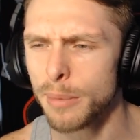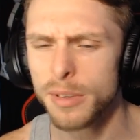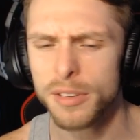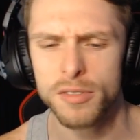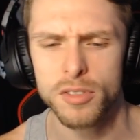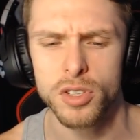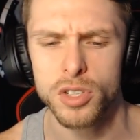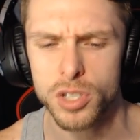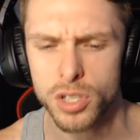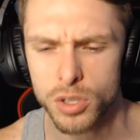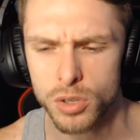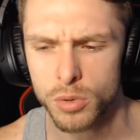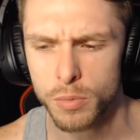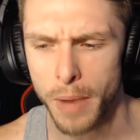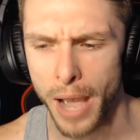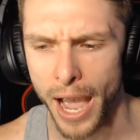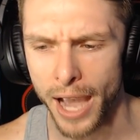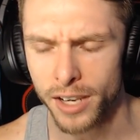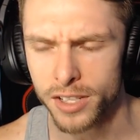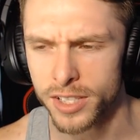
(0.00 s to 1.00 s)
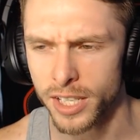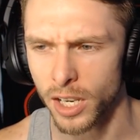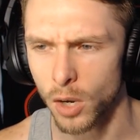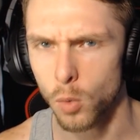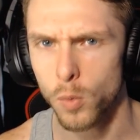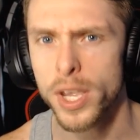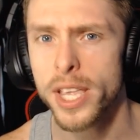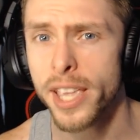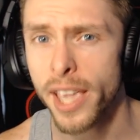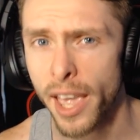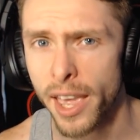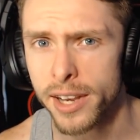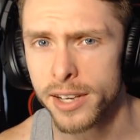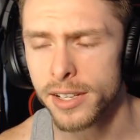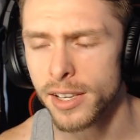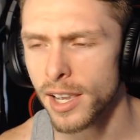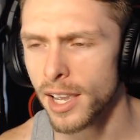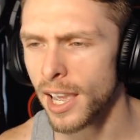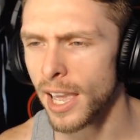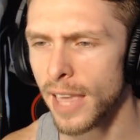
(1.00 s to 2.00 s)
maybe even 2 max, like a weekend,